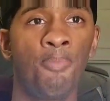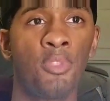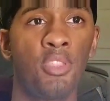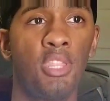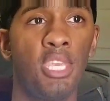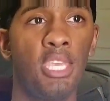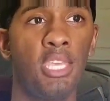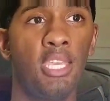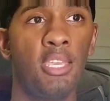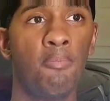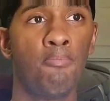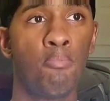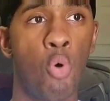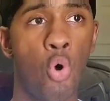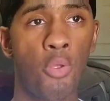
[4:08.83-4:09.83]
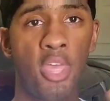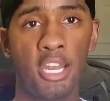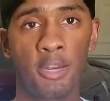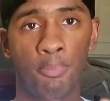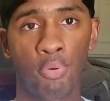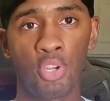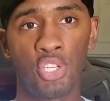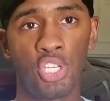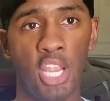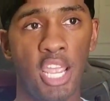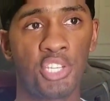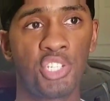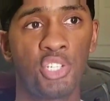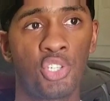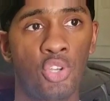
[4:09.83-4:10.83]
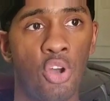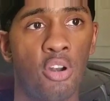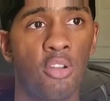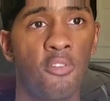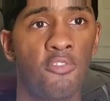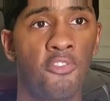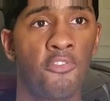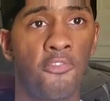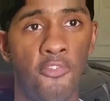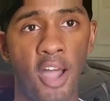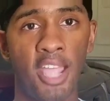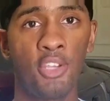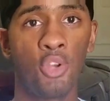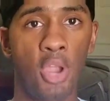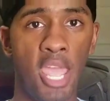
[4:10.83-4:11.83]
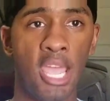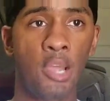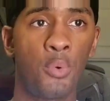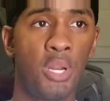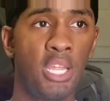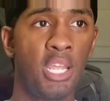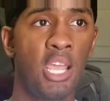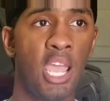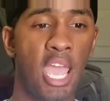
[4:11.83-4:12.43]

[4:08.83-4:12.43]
the more that depreciation is going to fight your equity,